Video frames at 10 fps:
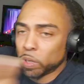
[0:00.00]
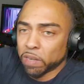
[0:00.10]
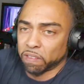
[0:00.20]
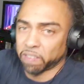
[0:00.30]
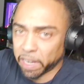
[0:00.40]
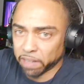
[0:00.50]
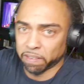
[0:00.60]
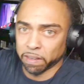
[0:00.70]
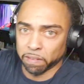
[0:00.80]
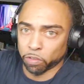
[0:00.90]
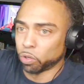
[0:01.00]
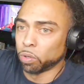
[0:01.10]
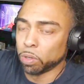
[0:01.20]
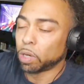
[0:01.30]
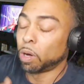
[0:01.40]
insights as
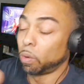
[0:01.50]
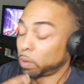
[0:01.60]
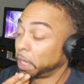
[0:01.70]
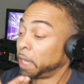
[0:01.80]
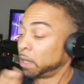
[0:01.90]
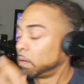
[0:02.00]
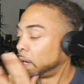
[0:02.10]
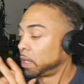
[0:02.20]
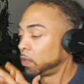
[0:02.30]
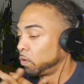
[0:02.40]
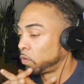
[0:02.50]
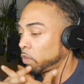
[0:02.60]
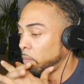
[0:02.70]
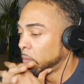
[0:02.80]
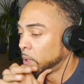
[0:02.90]
to, okay, all right, you know
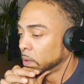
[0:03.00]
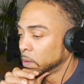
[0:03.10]
some,